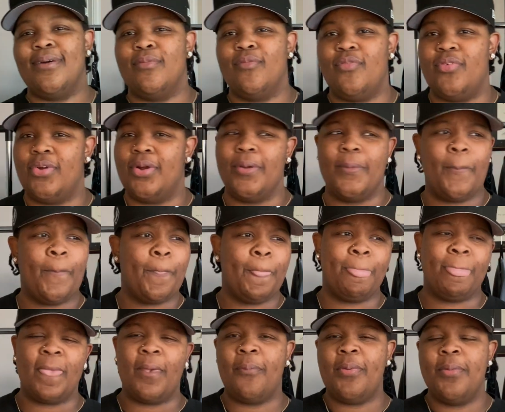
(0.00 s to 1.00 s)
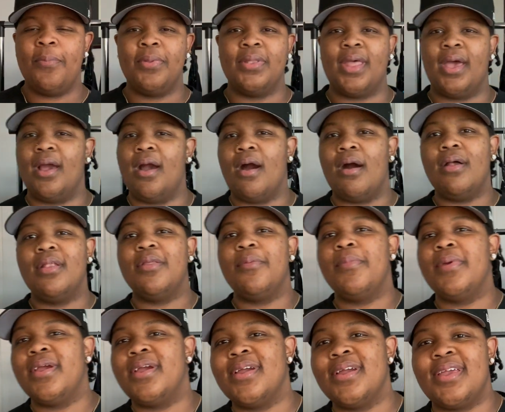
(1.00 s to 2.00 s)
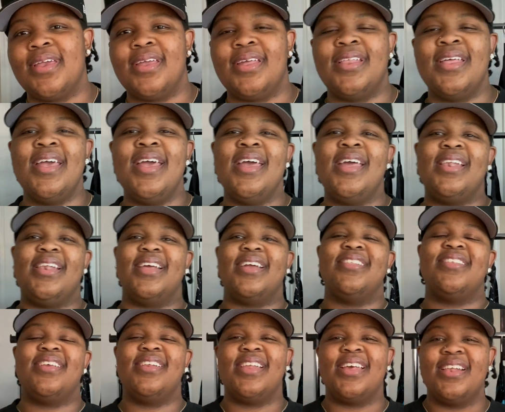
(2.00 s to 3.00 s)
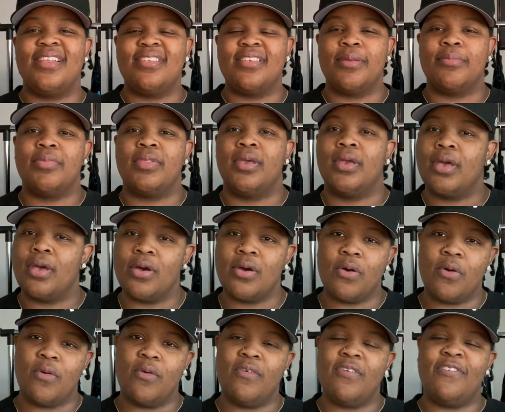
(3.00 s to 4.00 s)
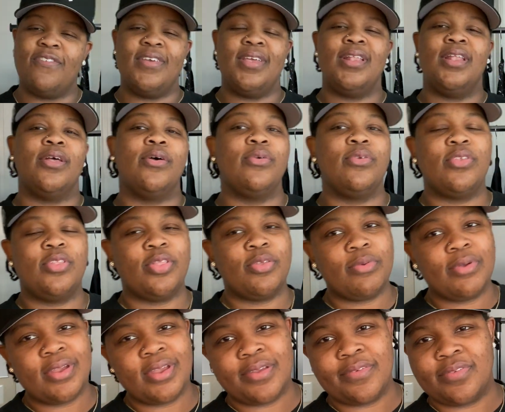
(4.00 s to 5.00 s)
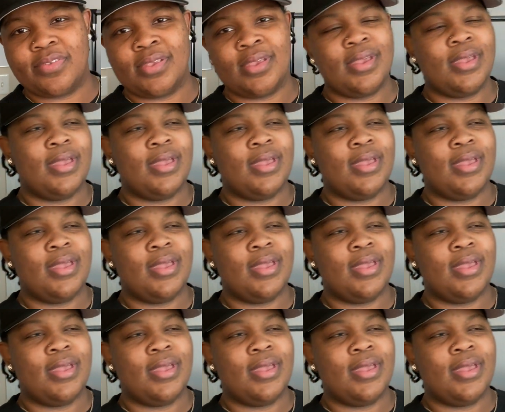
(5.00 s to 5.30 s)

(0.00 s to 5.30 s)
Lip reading: from people like All American, 1980 something Code, Philo's, Thrifts,